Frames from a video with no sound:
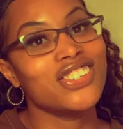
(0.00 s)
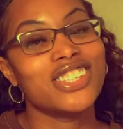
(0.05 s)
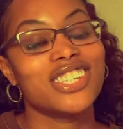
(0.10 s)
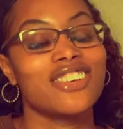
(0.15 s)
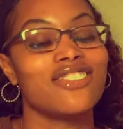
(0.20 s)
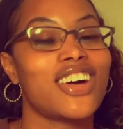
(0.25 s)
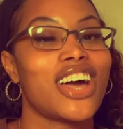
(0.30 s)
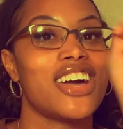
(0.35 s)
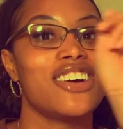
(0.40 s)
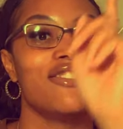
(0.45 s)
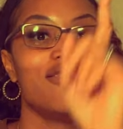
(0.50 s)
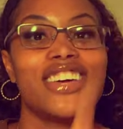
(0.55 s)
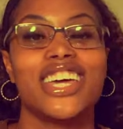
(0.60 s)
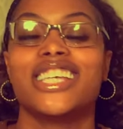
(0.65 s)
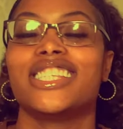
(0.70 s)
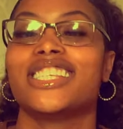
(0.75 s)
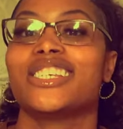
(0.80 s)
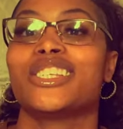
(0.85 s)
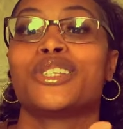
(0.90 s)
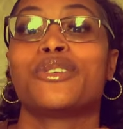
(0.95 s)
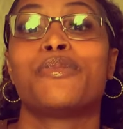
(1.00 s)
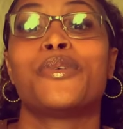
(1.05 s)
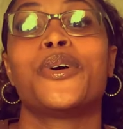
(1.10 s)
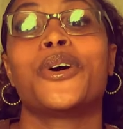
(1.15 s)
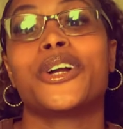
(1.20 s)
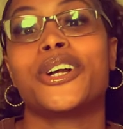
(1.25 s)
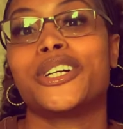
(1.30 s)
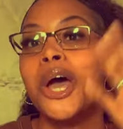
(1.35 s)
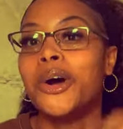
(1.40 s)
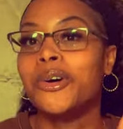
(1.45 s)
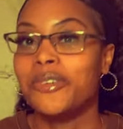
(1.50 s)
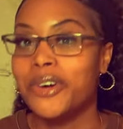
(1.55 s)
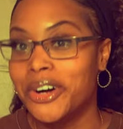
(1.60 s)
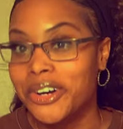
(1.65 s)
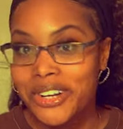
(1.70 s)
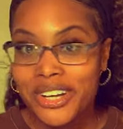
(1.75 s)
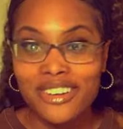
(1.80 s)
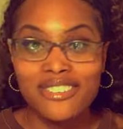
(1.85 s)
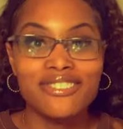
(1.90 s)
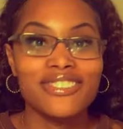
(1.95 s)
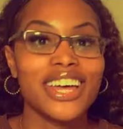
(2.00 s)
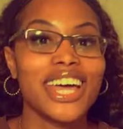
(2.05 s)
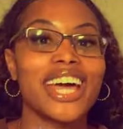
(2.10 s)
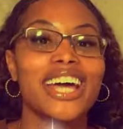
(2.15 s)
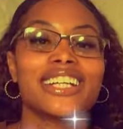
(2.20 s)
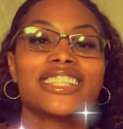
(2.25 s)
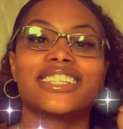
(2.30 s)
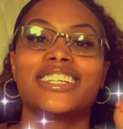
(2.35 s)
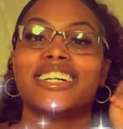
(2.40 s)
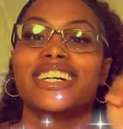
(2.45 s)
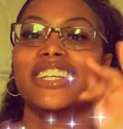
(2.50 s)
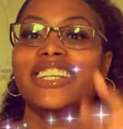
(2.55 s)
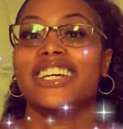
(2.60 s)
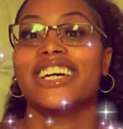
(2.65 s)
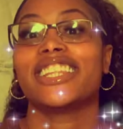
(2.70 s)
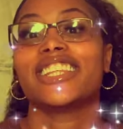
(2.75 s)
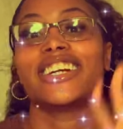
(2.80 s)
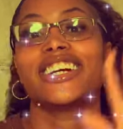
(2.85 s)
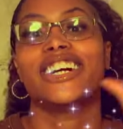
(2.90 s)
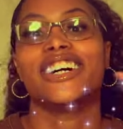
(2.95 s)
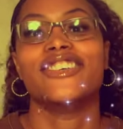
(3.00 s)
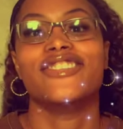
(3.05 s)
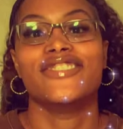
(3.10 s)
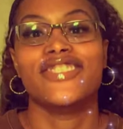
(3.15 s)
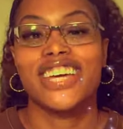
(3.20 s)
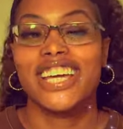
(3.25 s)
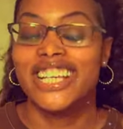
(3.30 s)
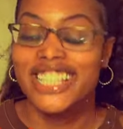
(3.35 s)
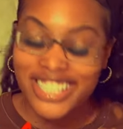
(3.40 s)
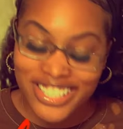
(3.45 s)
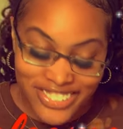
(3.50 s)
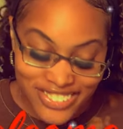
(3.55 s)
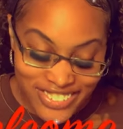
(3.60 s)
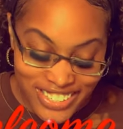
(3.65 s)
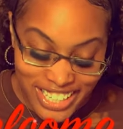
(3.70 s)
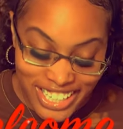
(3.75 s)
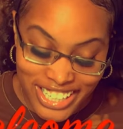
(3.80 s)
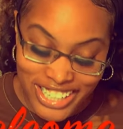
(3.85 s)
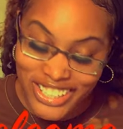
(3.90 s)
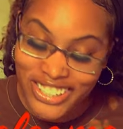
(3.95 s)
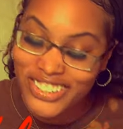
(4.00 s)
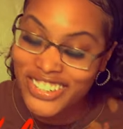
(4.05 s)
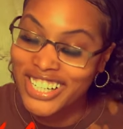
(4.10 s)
To my amazing supporters, welcome back to another amazing video,